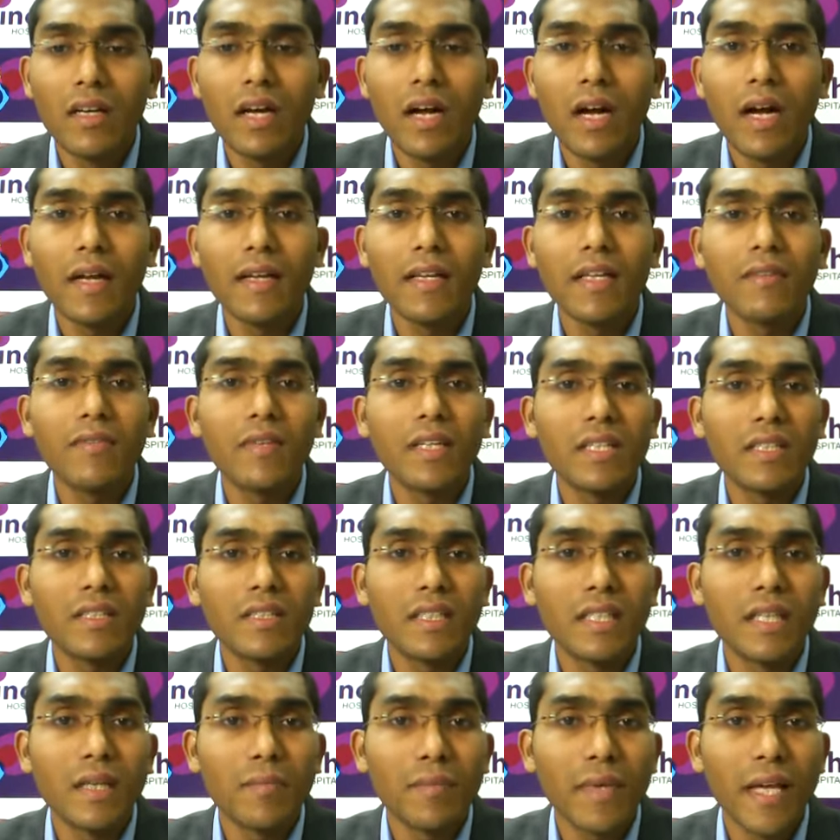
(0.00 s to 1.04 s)
and even
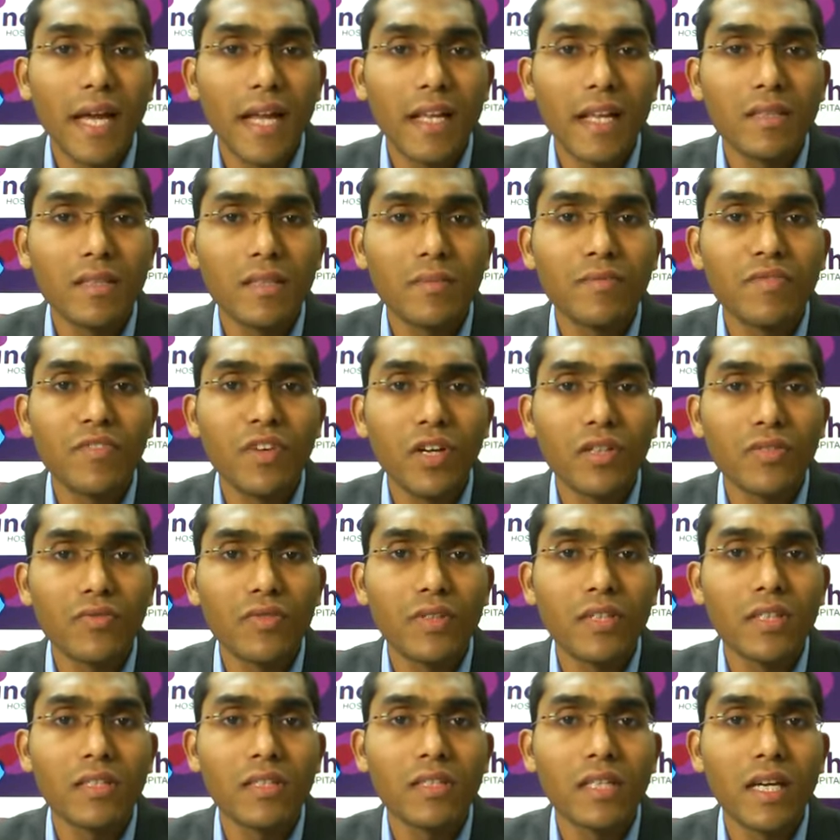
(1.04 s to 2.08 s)
serum calcium,
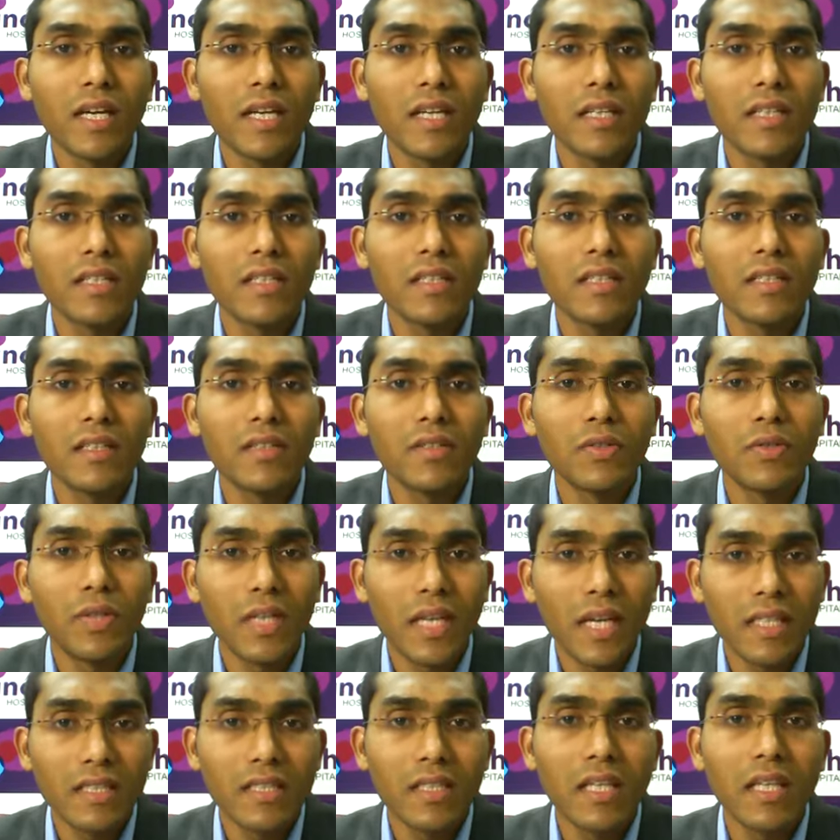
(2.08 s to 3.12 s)
phosphorus, and
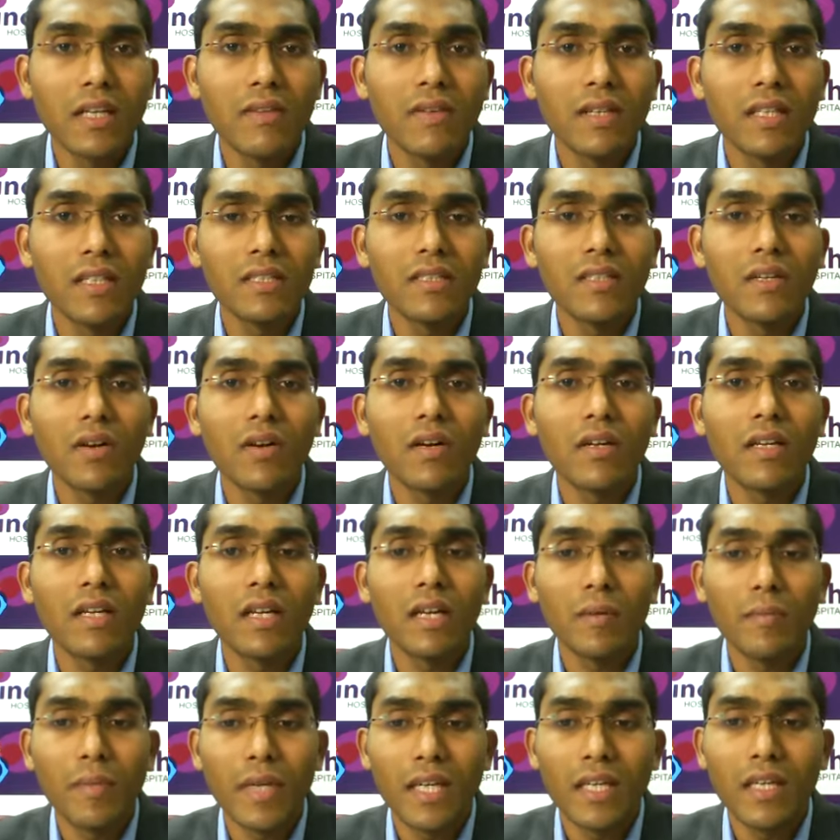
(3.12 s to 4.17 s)
uric acid levels are
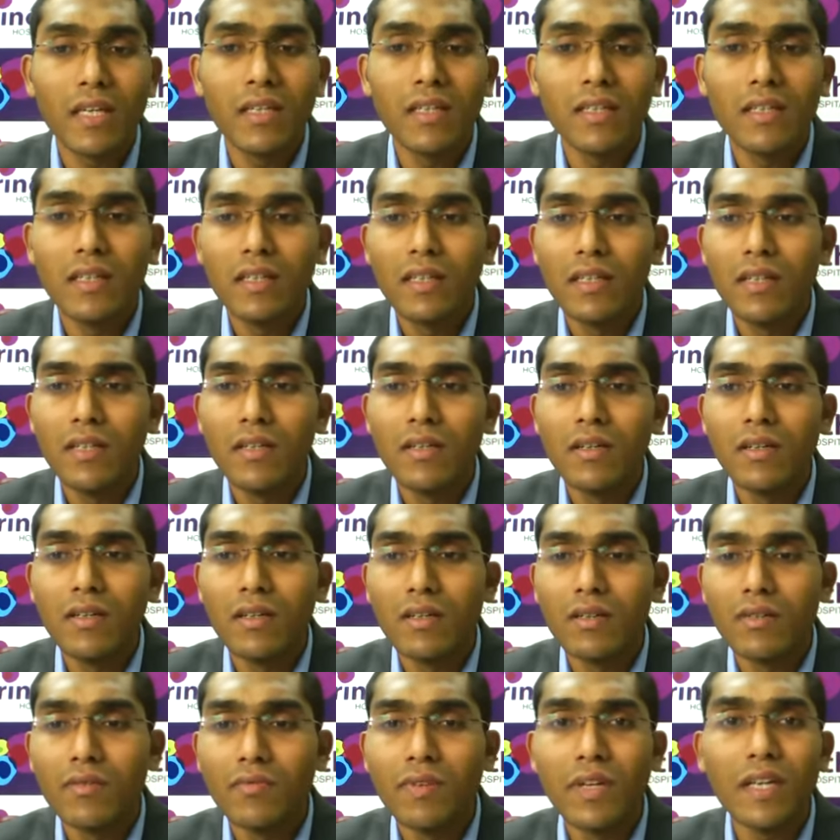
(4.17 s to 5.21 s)
recommended
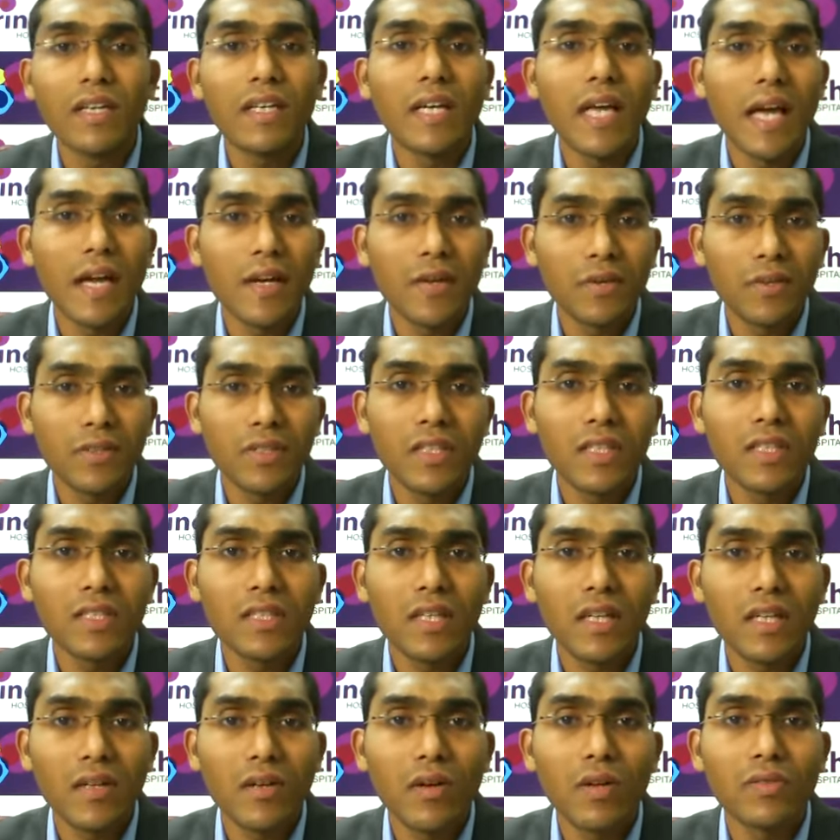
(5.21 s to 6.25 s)
for a diagnosis
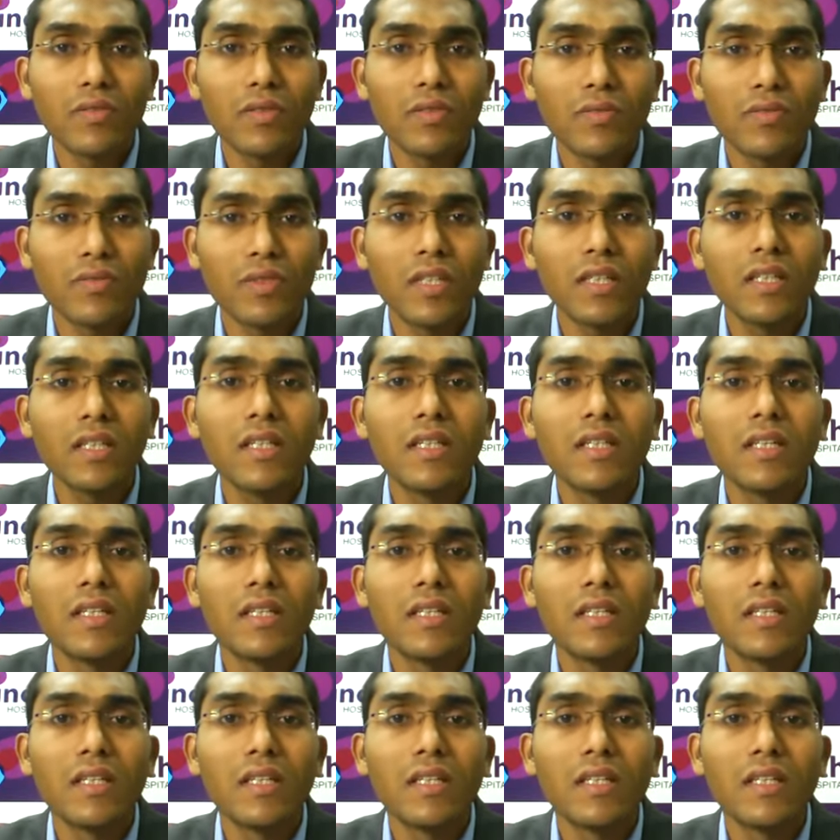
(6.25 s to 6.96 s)
and also for